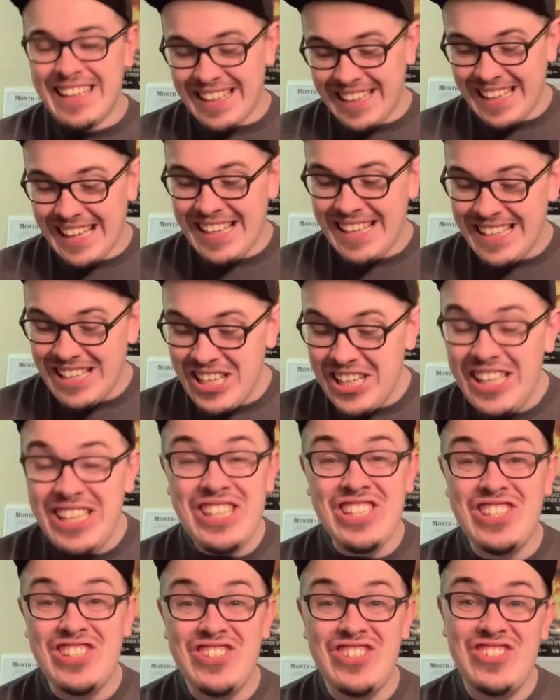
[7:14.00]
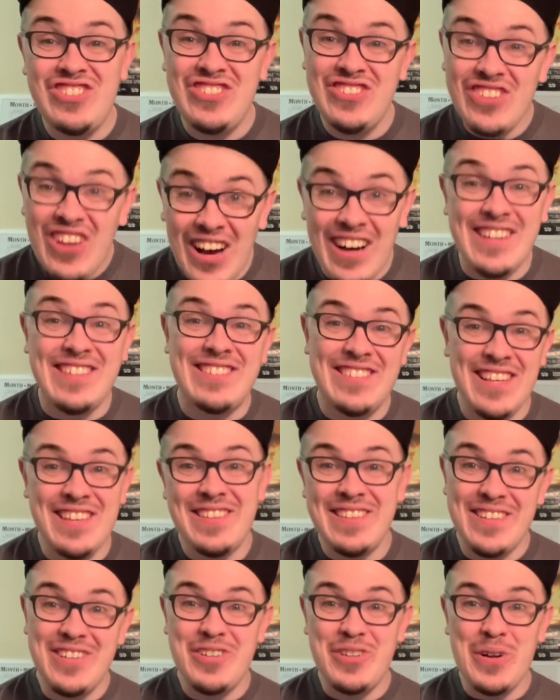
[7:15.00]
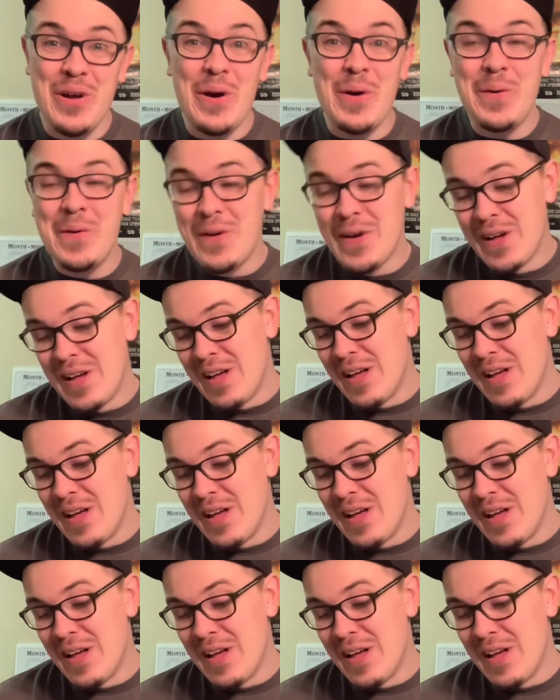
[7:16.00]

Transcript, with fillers: like he sucks in this show.